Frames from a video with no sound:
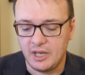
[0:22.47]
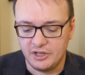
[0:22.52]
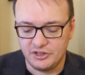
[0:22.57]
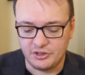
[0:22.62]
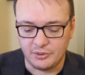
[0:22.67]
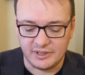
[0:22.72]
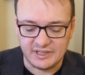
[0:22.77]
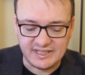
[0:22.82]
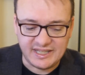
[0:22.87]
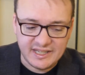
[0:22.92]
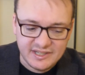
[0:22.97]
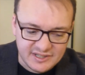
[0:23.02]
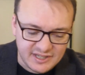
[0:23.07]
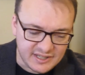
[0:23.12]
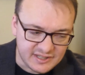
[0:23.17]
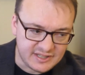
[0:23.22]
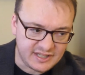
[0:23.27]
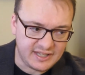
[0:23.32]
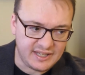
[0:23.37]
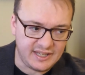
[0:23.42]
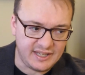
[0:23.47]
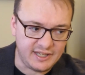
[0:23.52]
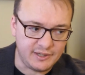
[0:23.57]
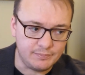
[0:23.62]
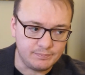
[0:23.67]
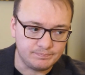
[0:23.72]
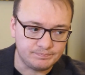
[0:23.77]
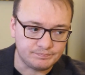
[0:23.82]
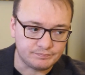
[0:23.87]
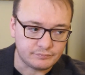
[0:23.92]
So, a
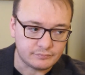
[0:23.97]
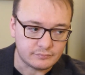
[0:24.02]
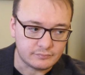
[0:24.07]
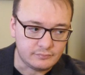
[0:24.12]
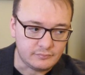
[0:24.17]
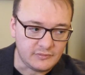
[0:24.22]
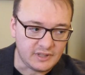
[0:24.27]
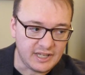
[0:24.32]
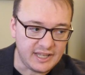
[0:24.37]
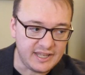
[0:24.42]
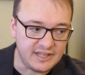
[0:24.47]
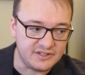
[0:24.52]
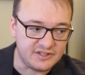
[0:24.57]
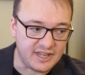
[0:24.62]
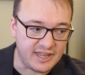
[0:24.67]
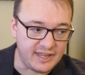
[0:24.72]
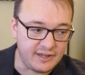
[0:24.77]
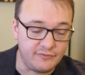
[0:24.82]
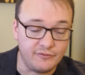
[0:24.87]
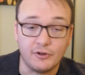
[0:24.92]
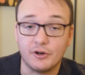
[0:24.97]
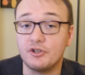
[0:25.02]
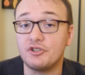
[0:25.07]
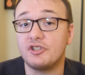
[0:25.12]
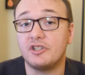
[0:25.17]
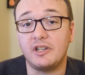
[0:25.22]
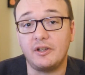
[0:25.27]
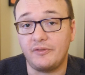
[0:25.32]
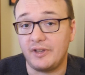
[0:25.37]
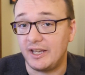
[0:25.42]
DCT is a
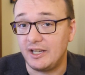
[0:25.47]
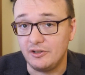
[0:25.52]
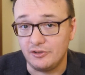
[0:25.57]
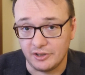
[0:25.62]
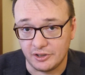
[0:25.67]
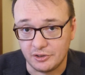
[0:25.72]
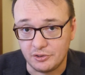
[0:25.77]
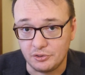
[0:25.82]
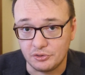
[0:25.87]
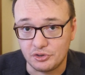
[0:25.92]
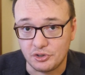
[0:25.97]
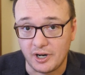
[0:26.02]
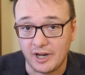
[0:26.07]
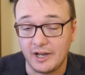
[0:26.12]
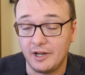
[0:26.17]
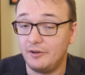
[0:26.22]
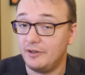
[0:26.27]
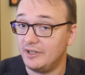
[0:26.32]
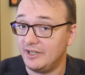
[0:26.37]
version of a clinical trial.